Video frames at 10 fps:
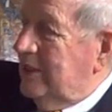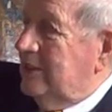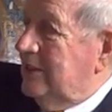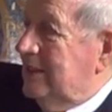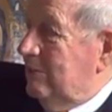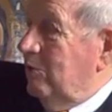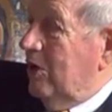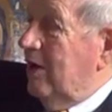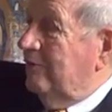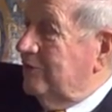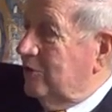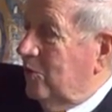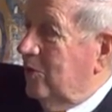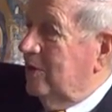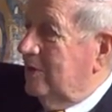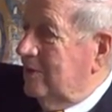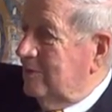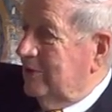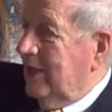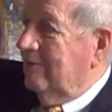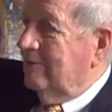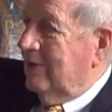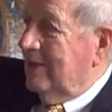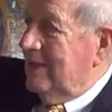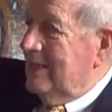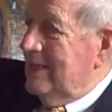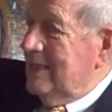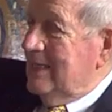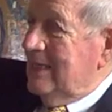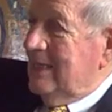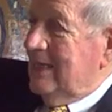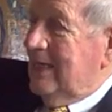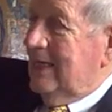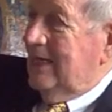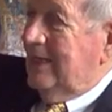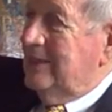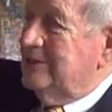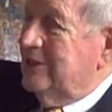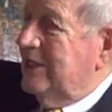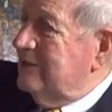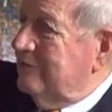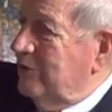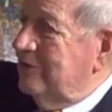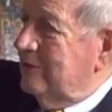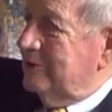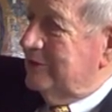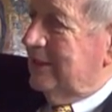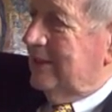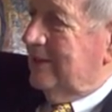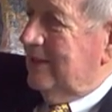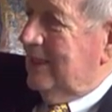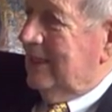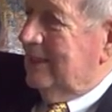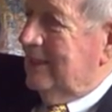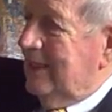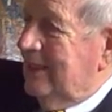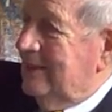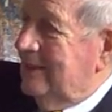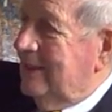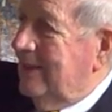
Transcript: he, he went off in the corner with Havel. And I think Sasha Vondra was there. And, and